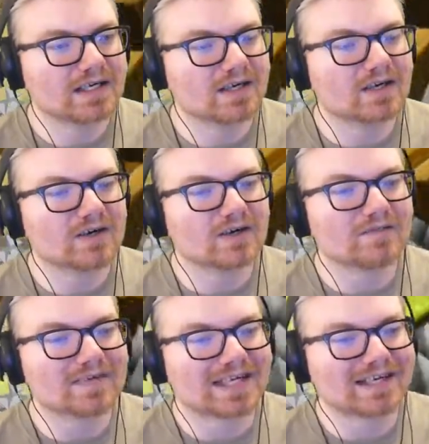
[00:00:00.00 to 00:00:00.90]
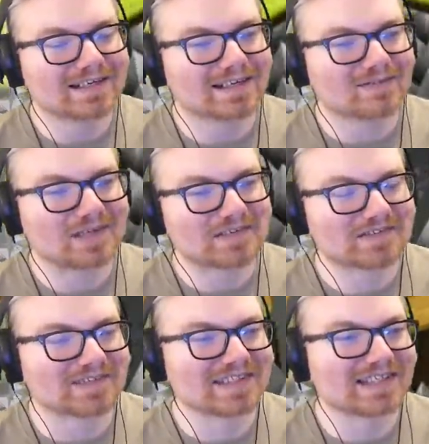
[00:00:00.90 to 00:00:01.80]
Oh, man, I got away
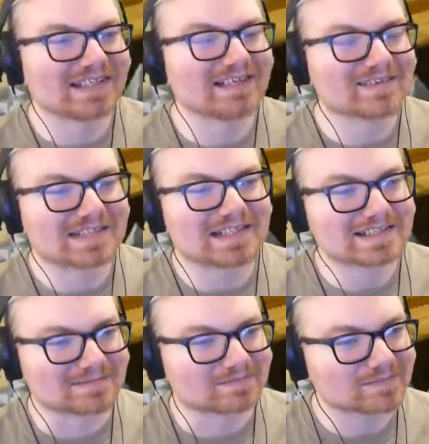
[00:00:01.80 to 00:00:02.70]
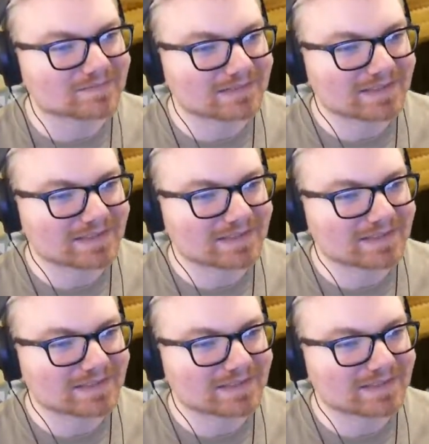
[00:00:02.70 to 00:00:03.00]
with one there. That was awesome